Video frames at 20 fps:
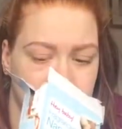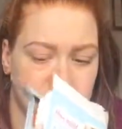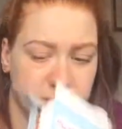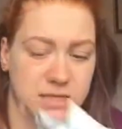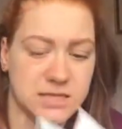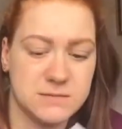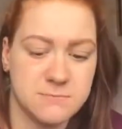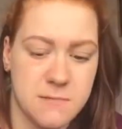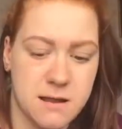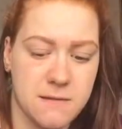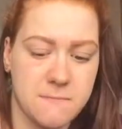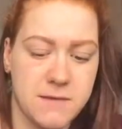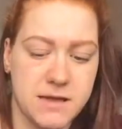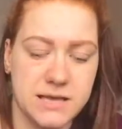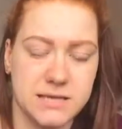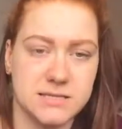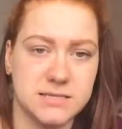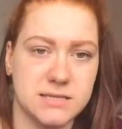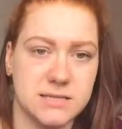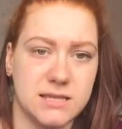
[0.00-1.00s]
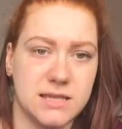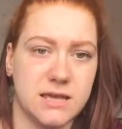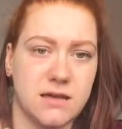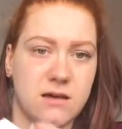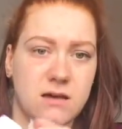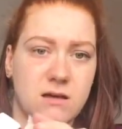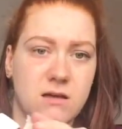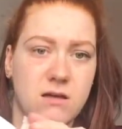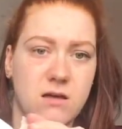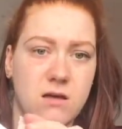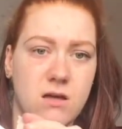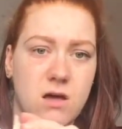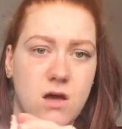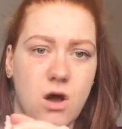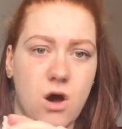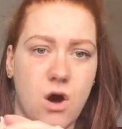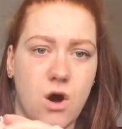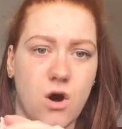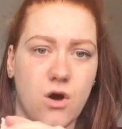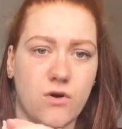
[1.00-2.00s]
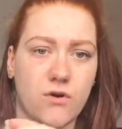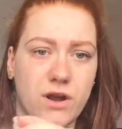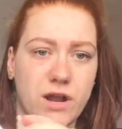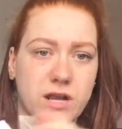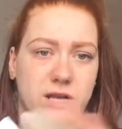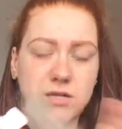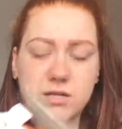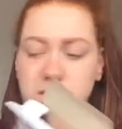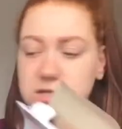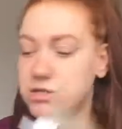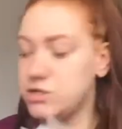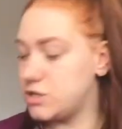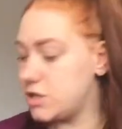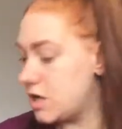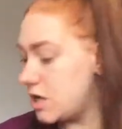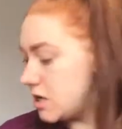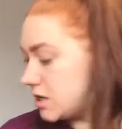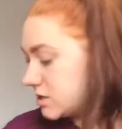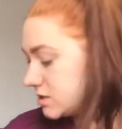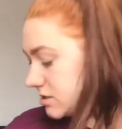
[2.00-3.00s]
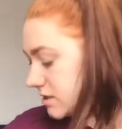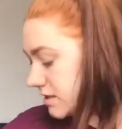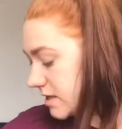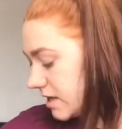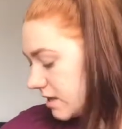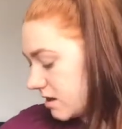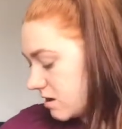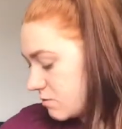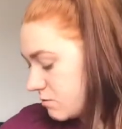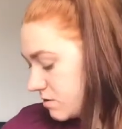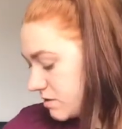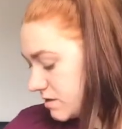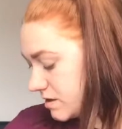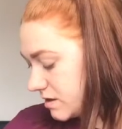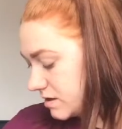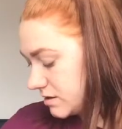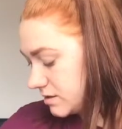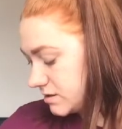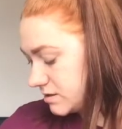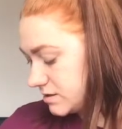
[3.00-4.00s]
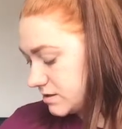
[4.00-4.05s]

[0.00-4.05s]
They smell amazing, they are orange, so they come with us.